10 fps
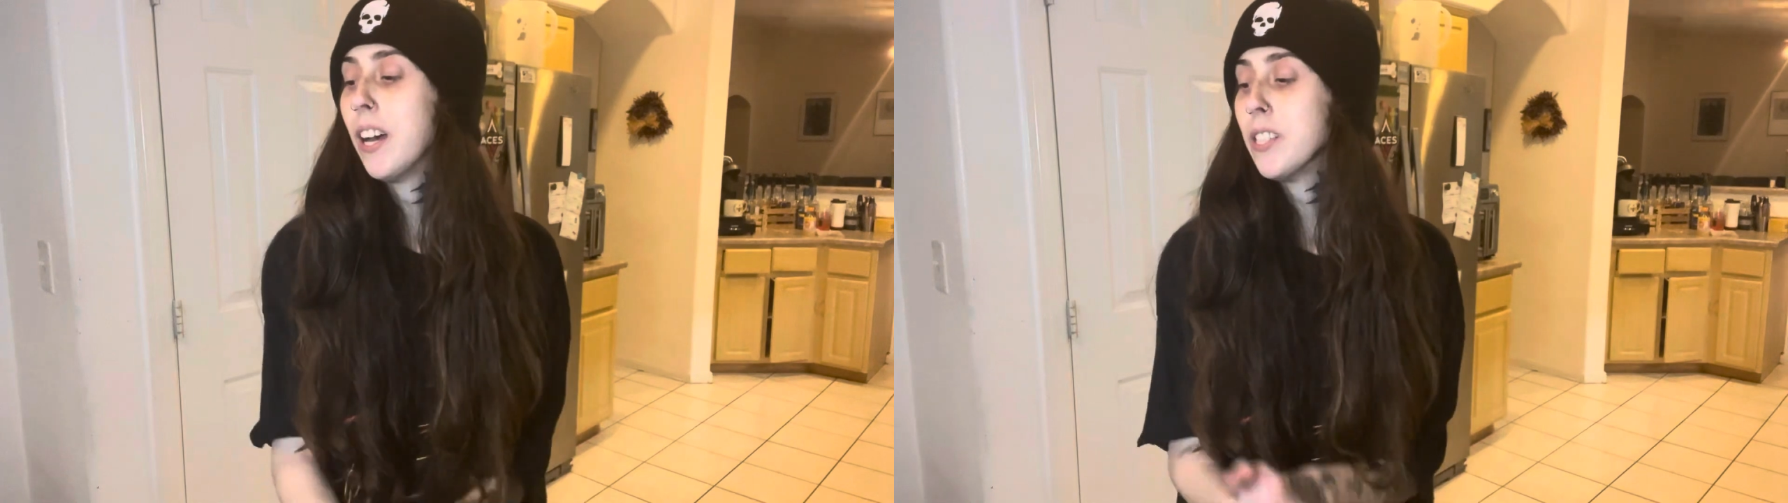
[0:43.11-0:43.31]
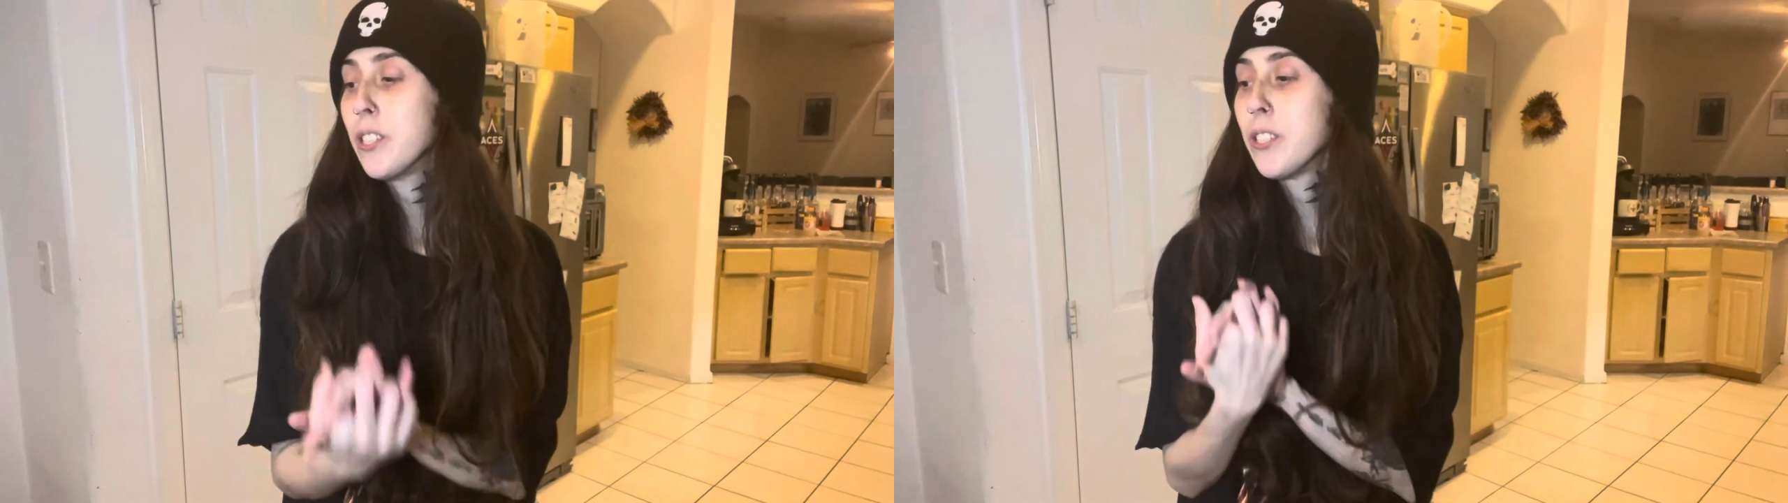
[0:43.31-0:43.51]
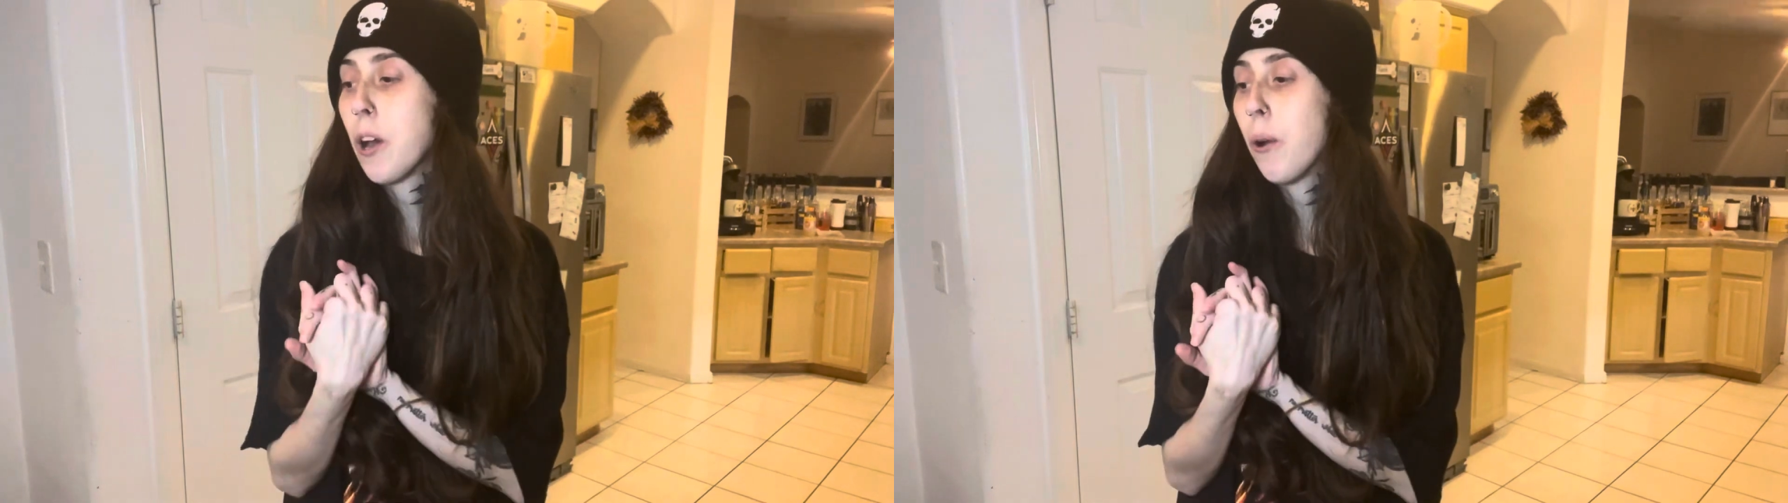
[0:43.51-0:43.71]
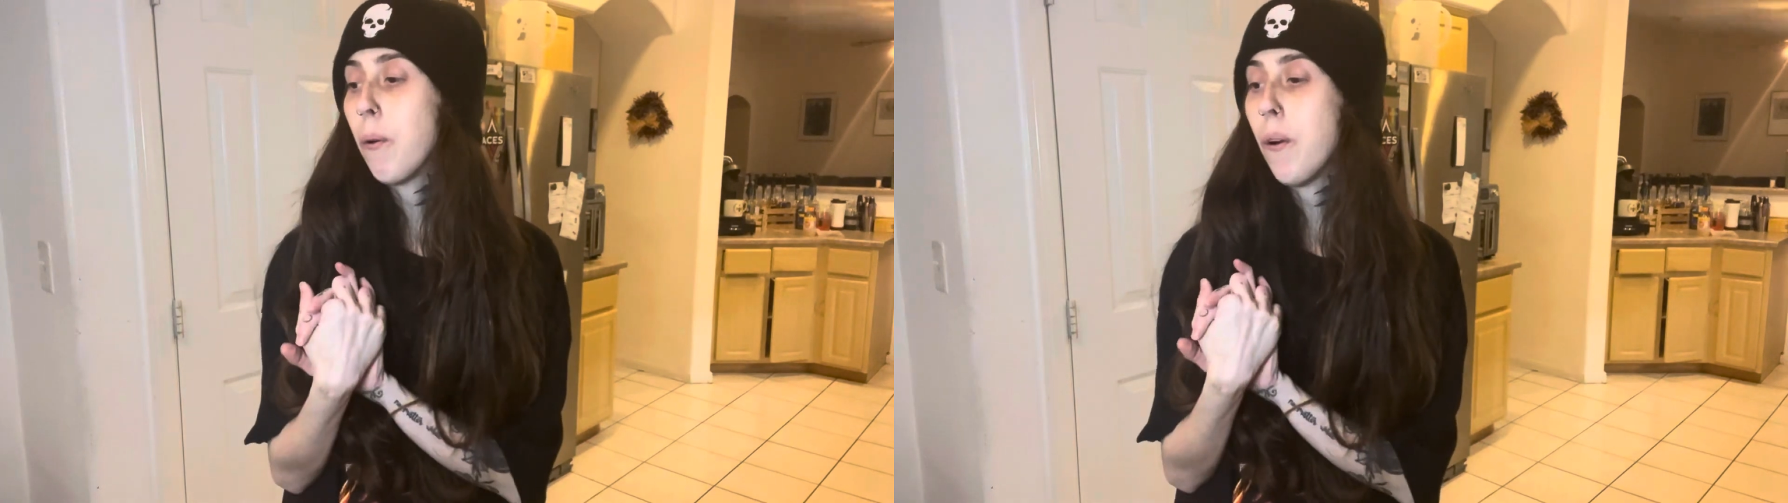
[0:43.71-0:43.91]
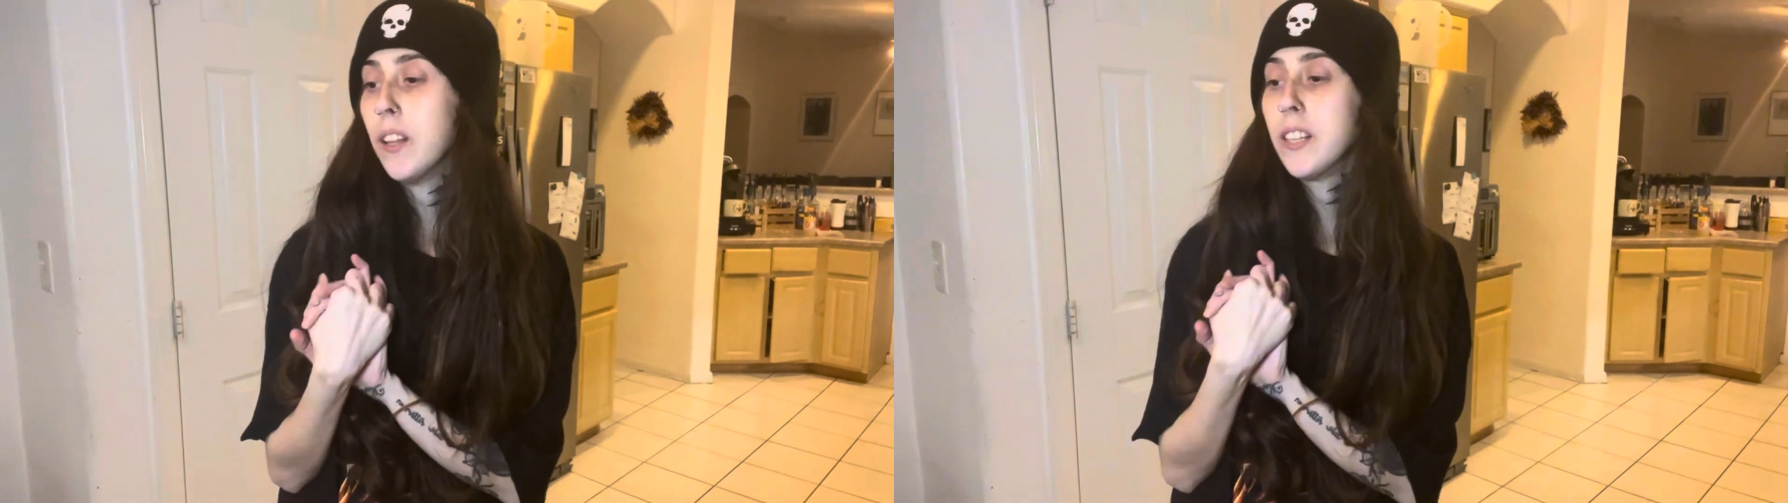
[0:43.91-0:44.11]

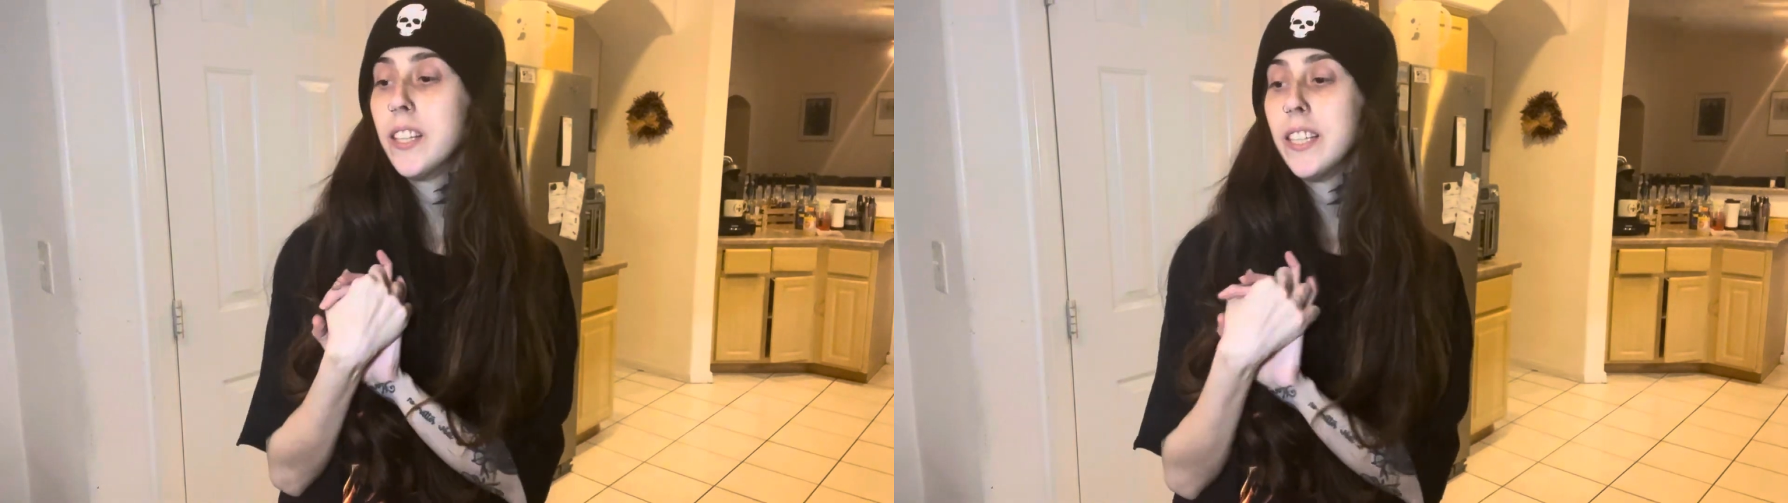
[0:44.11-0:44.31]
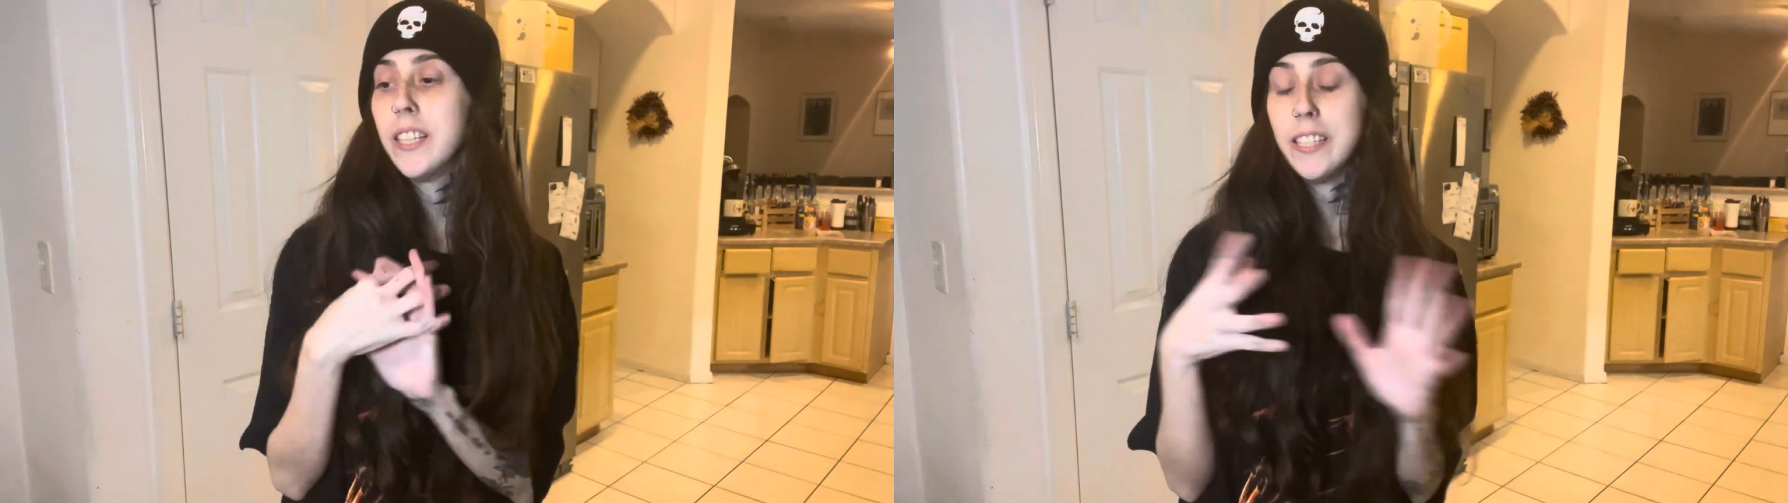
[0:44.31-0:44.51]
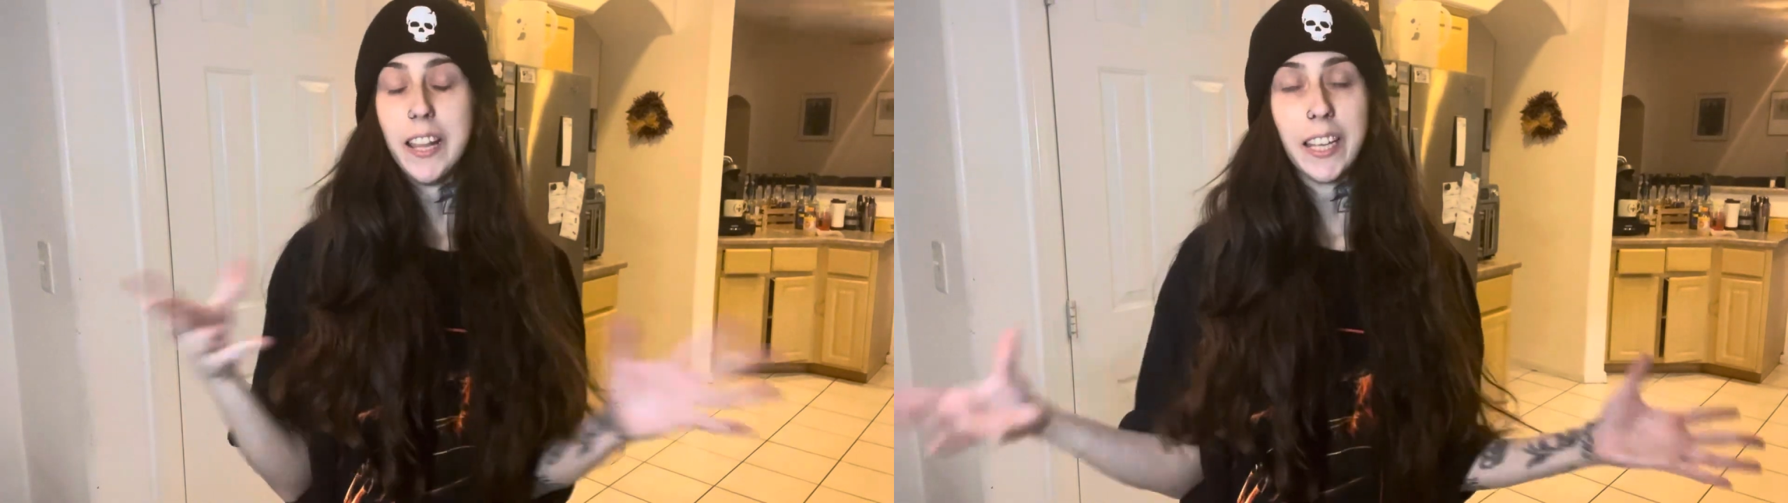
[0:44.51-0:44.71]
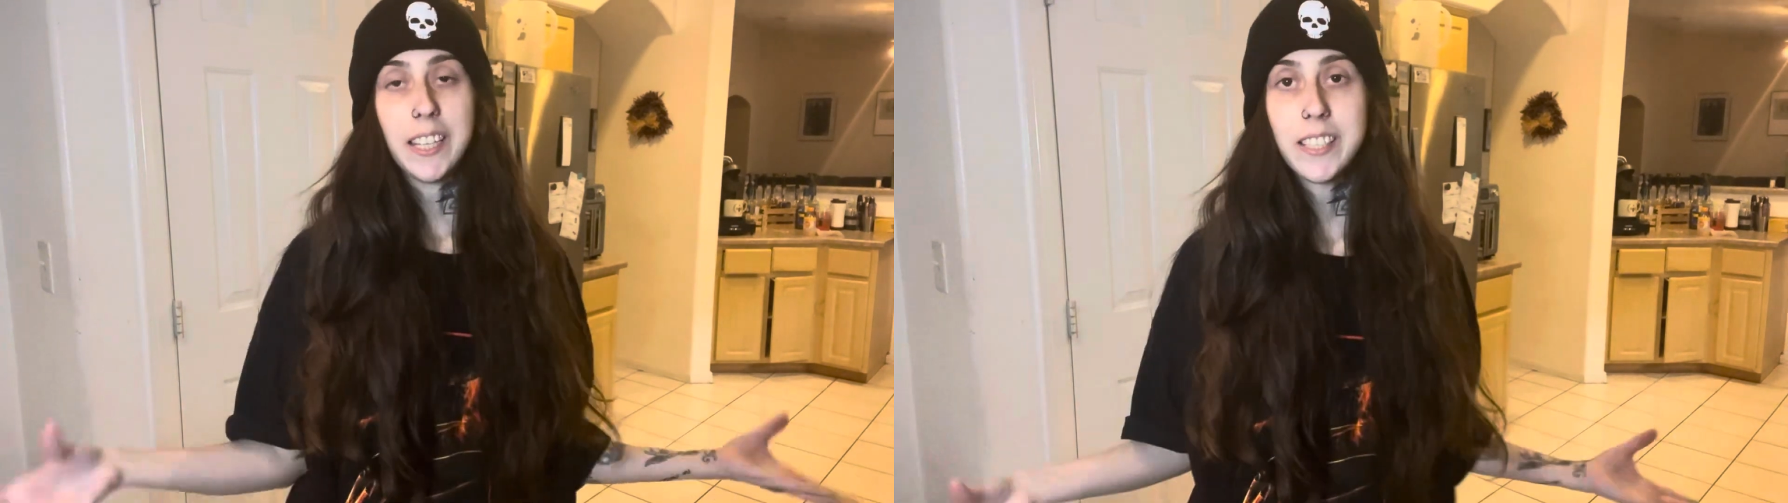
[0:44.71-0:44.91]
So like